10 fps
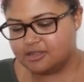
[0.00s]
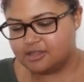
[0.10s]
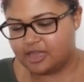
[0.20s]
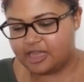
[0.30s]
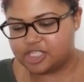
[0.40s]

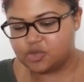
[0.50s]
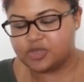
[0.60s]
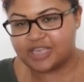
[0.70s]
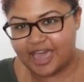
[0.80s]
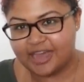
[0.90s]
The
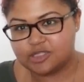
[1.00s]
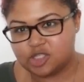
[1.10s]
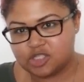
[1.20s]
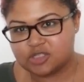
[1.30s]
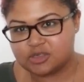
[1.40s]
actual
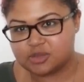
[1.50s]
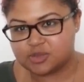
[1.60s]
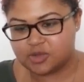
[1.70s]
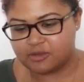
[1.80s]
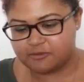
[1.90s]
catch is
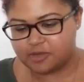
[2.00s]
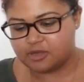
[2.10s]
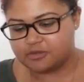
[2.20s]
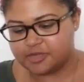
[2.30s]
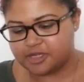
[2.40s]
what I
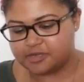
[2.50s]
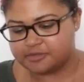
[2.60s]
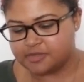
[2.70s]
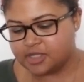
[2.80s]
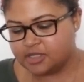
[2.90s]
feel here.
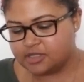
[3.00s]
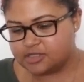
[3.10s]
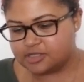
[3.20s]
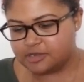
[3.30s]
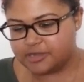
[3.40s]

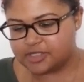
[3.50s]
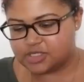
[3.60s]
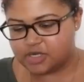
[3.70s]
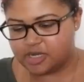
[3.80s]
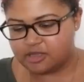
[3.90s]
Tell me about
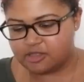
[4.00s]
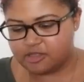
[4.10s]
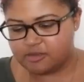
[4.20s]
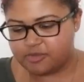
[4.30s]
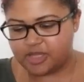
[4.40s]
strength.
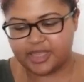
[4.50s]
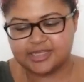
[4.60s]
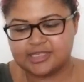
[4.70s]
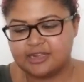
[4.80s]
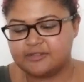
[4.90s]
But like I
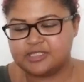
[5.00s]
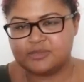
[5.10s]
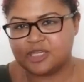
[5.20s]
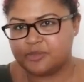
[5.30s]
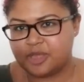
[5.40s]
said, it seems
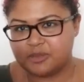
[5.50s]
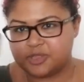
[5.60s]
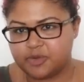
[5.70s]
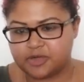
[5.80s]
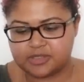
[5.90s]
like it
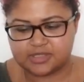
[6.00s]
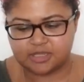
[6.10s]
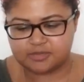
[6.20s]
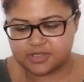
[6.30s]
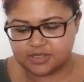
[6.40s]
becomes
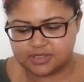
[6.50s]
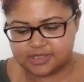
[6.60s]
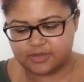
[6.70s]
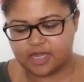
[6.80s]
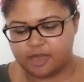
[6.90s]
burdensome. So let's
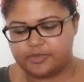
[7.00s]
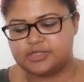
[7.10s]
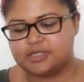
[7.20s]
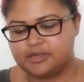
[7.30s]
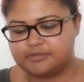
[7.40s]
see what
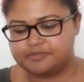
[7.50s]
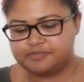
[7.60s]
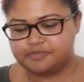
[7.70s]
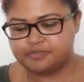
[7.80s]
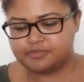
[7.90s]
happens here.
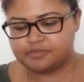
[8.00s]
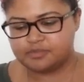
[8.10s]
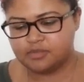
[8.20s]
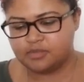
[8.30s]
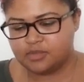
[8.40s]

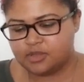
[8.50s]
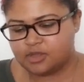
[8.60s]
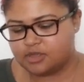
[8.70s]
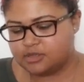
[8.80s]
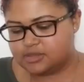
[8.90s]

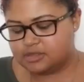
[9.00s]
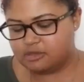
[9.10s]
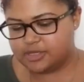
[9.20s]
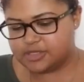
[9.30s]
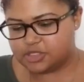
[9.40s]
Tell me
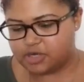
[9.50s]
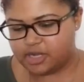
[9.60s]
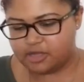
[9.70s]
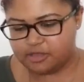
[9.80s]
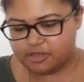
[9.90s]
about
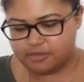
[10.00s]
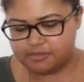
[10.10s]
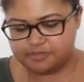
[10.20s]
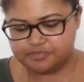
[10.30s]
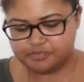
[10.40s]
strength.
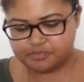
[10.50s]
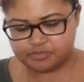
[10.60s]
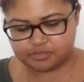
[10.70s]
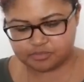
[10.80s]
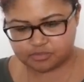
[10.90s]

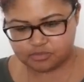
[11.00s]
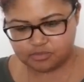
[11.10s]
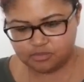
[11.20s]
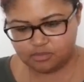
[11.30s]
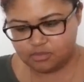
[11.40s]

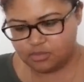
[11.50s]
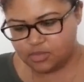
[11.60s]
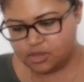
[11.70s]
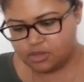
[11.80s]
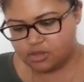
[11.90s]

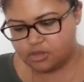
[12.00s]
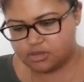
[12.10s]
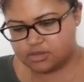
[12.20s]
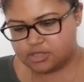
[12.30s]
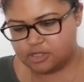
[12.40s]

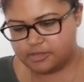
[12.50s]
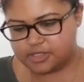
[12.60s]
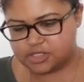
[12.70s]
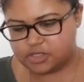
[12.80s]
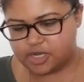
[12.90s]
Tell me about
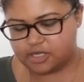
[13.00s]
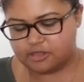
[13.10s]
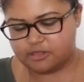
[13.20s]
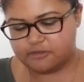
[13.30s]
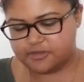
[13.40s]

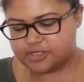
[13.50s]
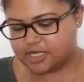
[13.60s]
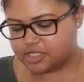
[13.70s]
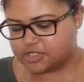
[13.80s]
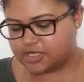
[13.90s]
strength for
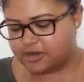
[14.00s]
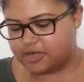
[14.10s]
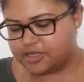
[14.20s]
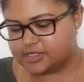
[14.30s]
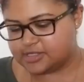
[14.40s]

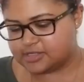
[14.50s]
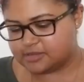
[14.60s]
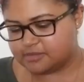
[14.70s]
Sagittarius.